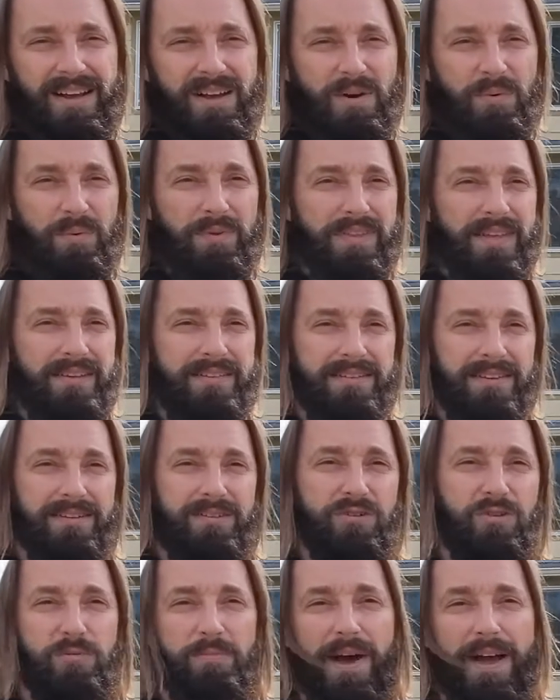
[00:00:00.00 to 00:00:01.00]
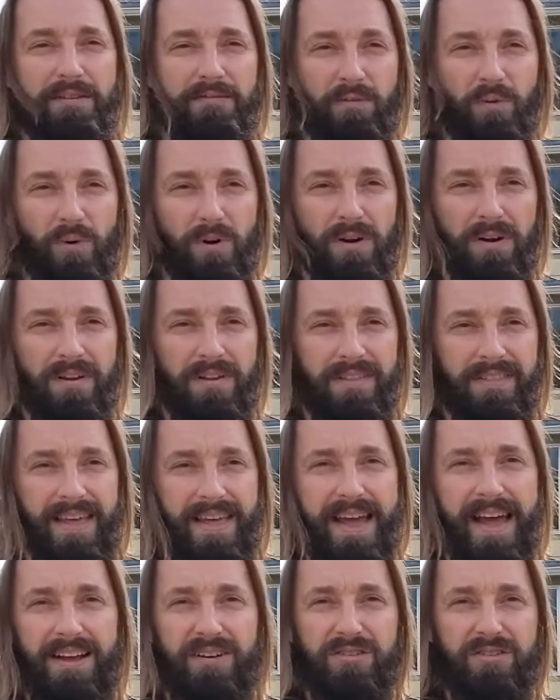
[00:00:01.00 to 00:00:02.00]
when they said 2x4,
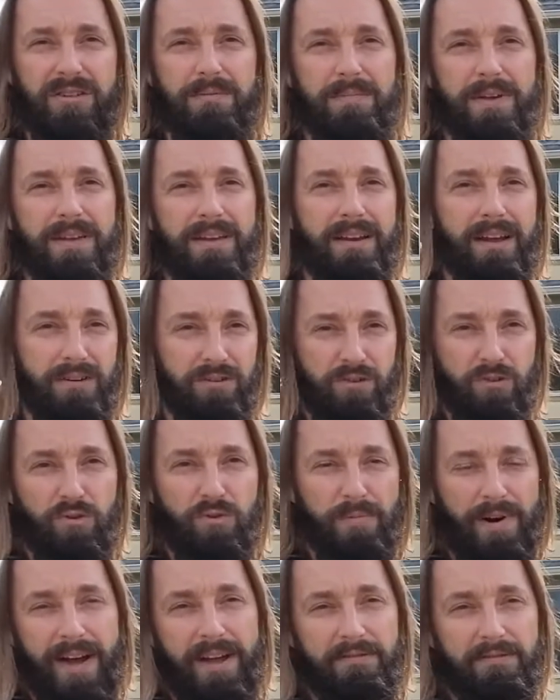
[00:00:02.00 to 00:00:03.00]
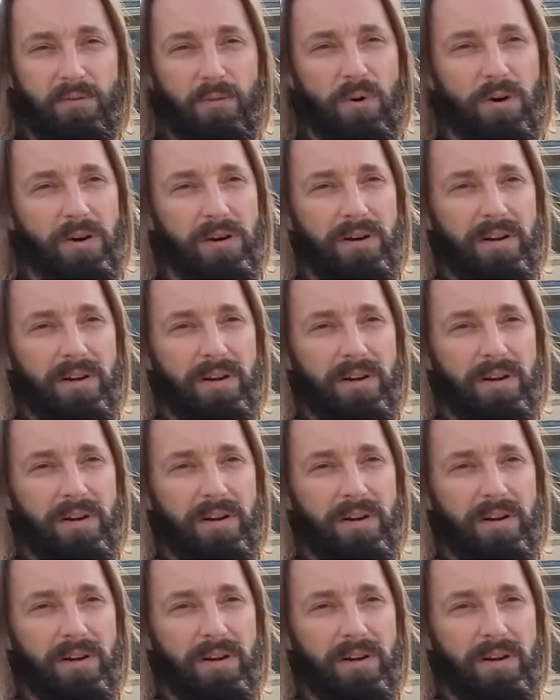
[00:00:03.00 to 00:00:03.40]
they actually meant 2x4.